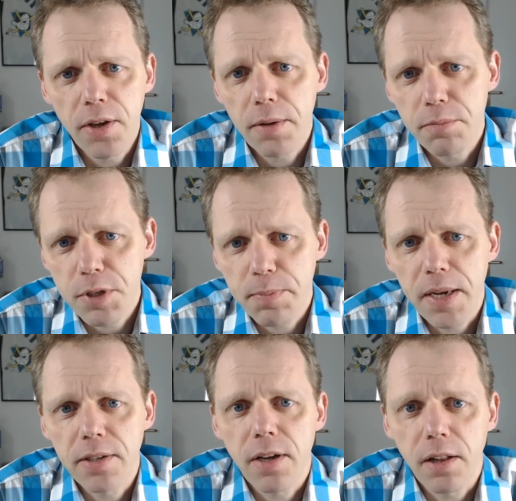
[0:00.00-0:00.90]
You can
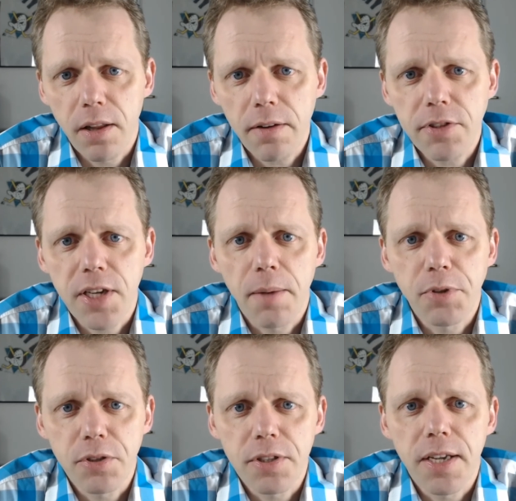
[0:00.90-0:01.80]
spend a lot of
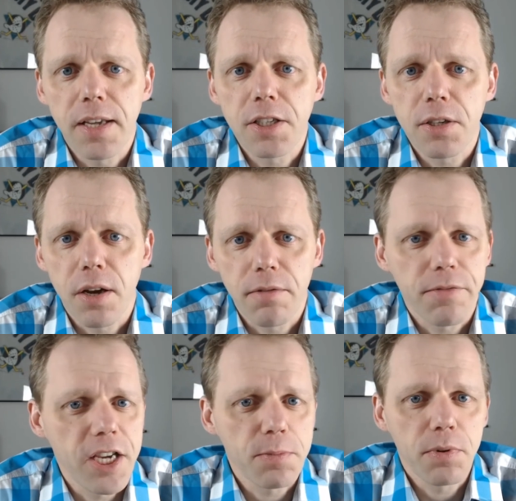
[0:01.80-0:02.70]
time during the days on
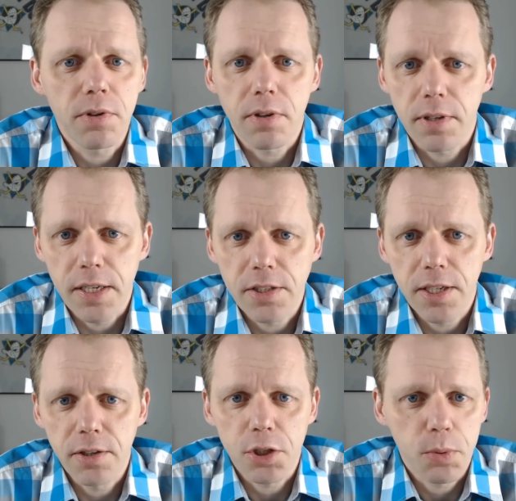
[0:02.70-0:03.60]
Facebook or
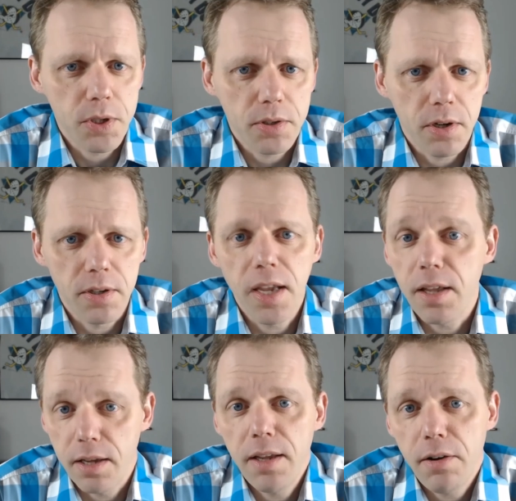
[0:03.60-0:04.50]
LinkedIn or Twitter on
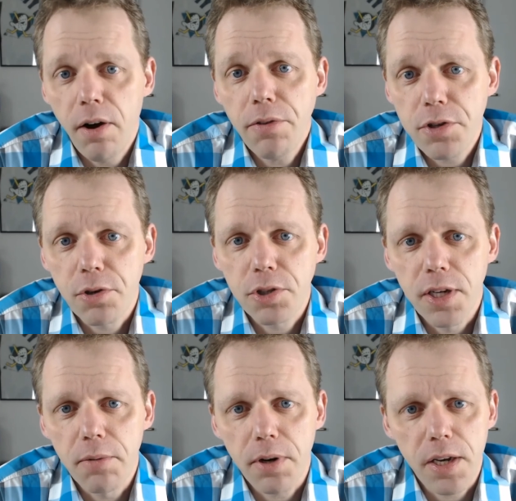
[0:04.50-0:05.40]
the
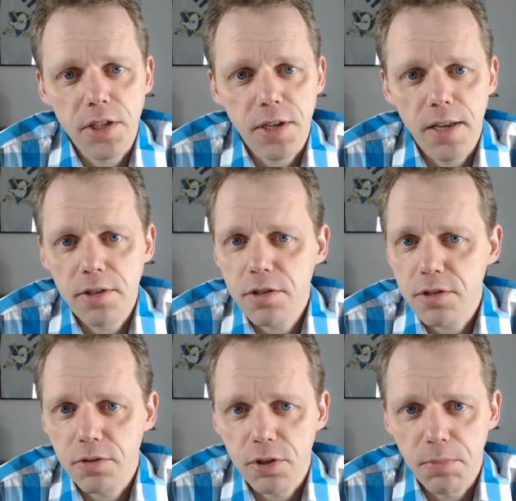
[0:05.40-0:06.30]
social networking sites or the
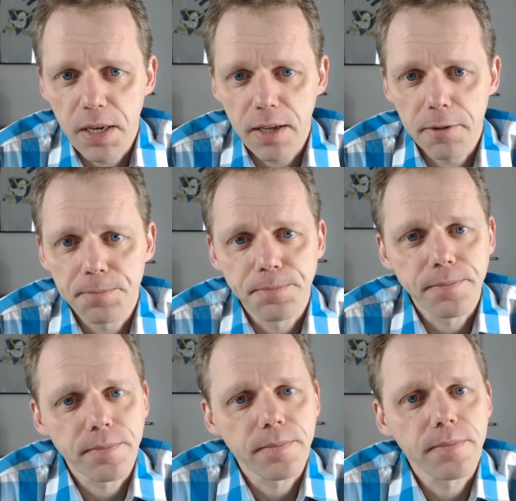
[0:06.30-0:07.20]
social media.
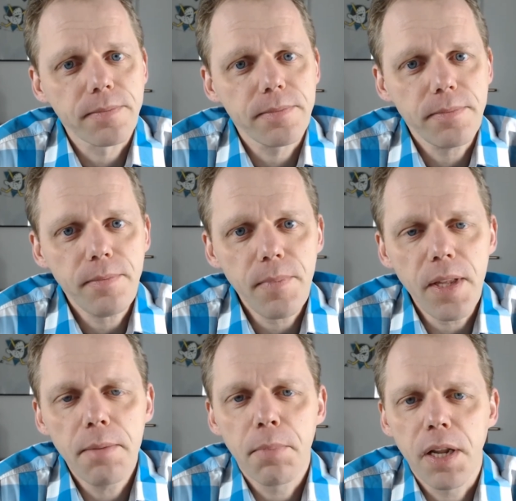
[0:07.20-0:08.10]

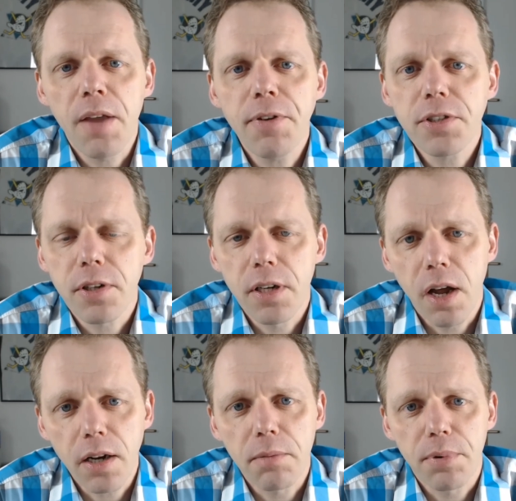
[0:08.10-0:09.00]
But if it's
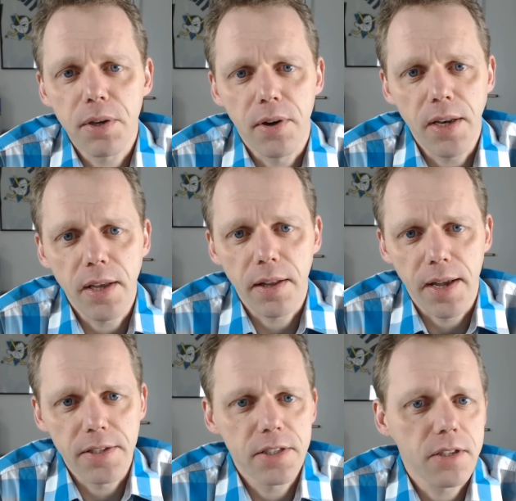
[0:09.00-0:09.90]
not going to bring you any
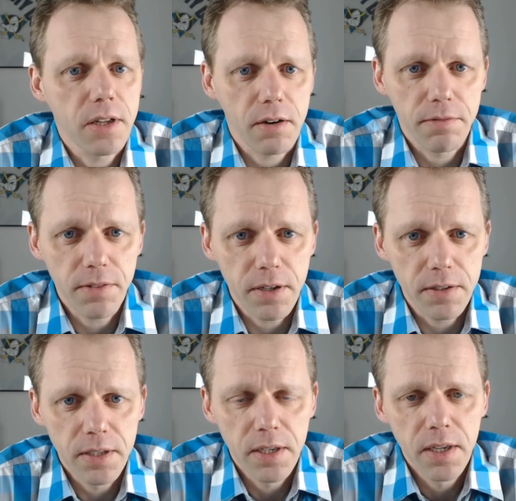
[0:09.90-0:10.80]
clients, it's a lot of
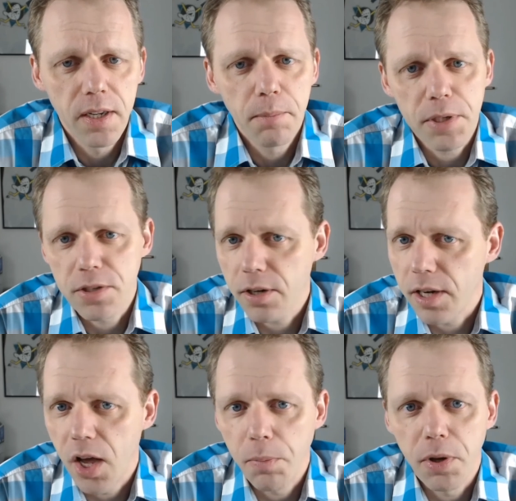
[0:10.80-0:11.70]
fun, but it's not
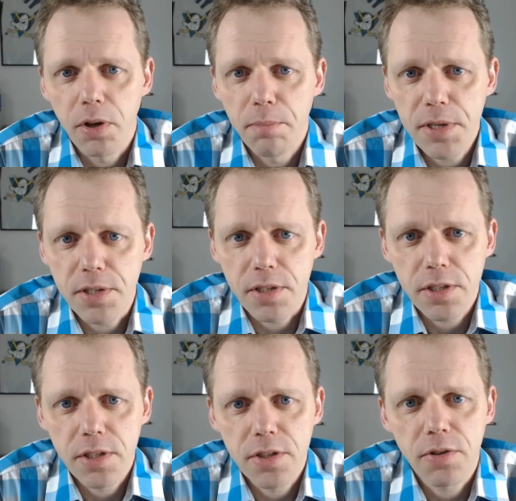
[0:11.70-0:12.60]
going to help you in your
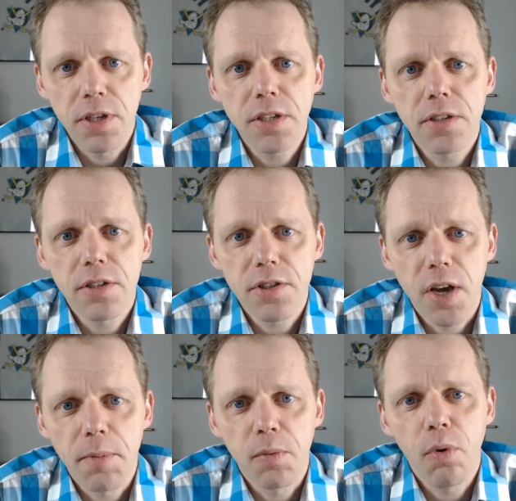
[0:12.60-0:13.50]
business. So you need to
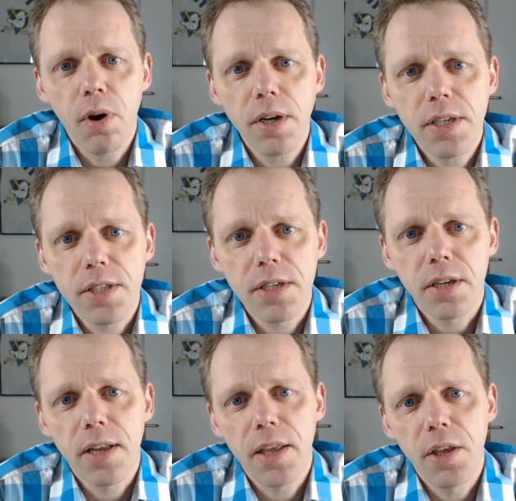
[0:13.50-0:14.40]
determine what is
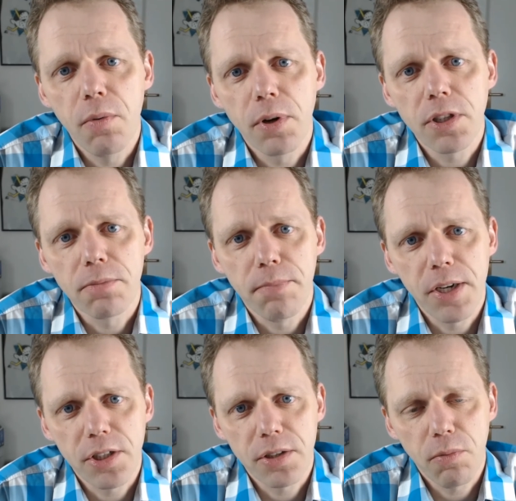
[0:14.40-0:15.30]
that you want to
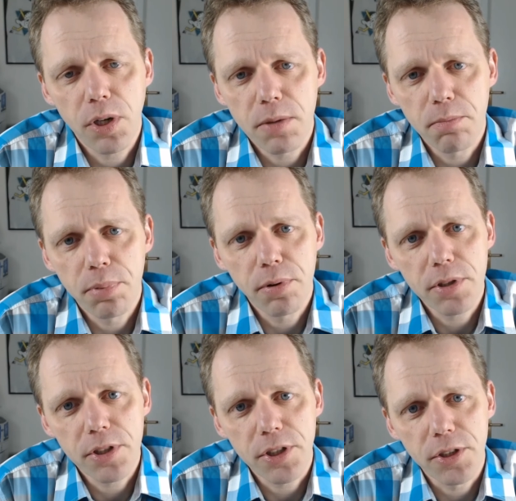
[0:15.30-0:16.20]
measure, what is
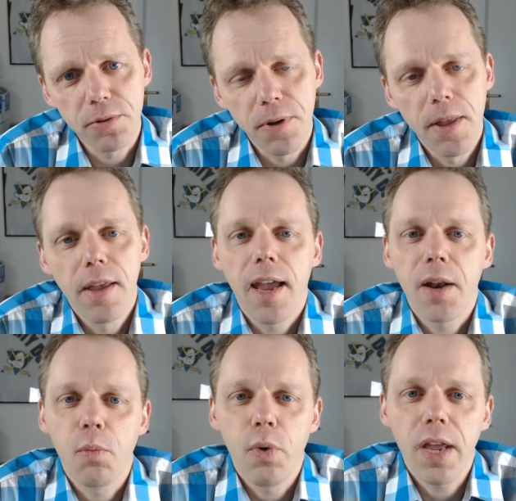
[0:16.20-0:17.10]
important to you,
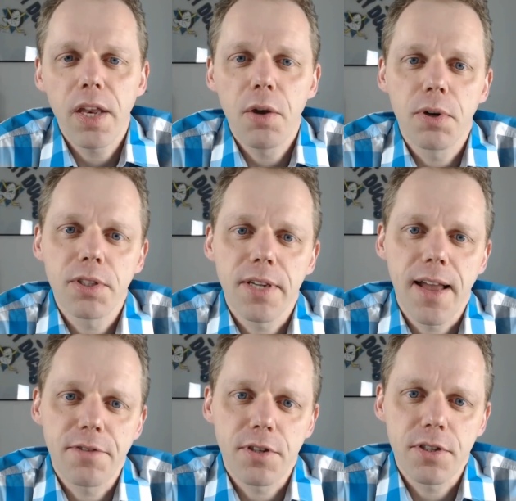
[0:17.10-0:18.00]
and where do you want to
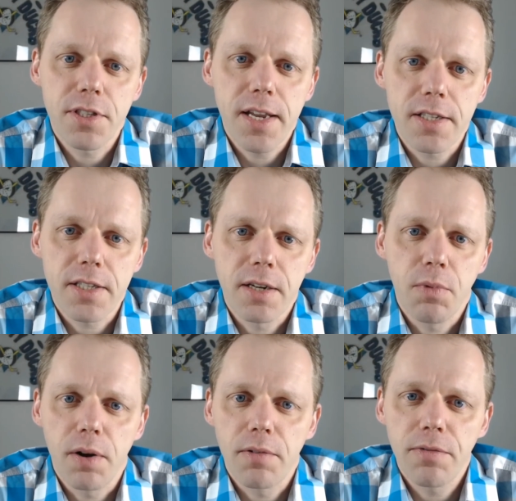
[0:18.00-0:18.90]
have success,
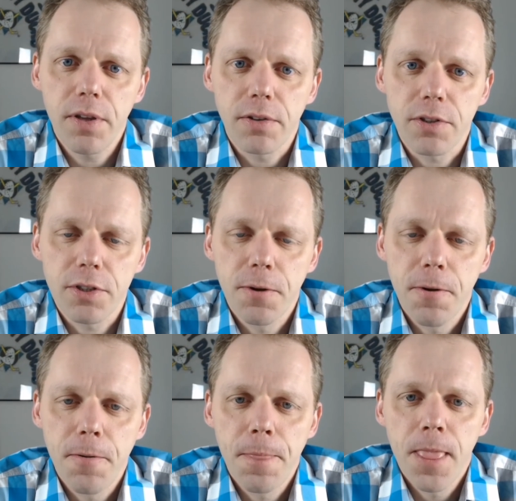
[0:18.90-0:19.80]
in what fields.
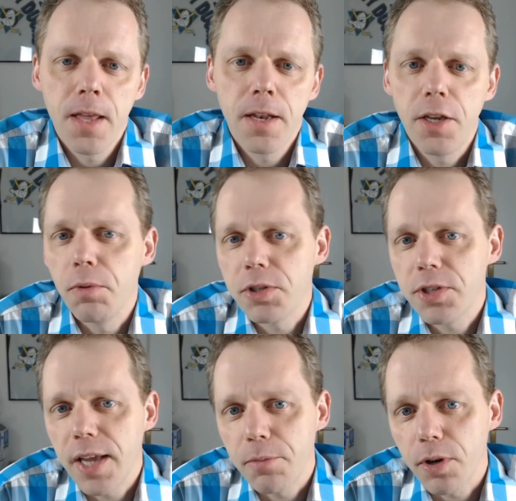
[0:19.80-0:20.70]
Do you want
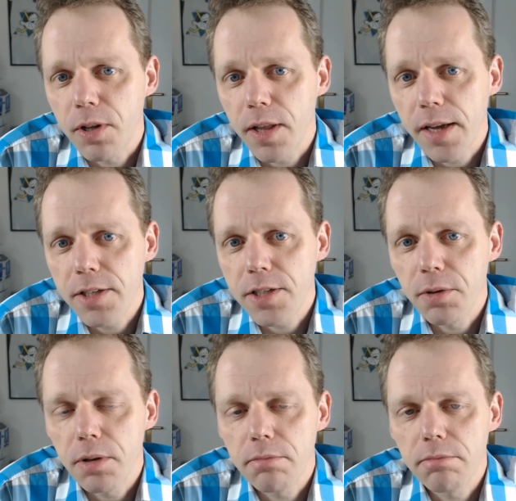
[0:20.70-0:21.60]
to get more clients?
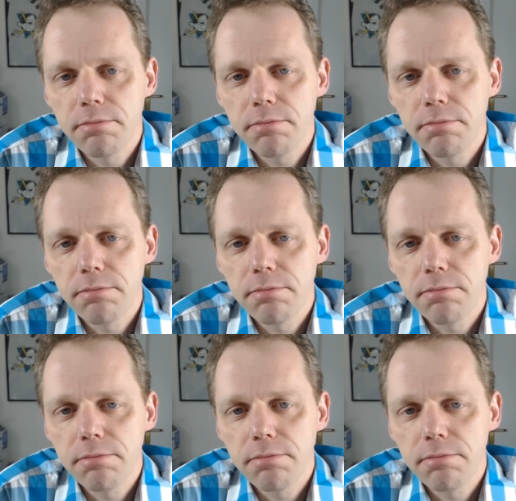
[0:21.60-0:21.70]
Do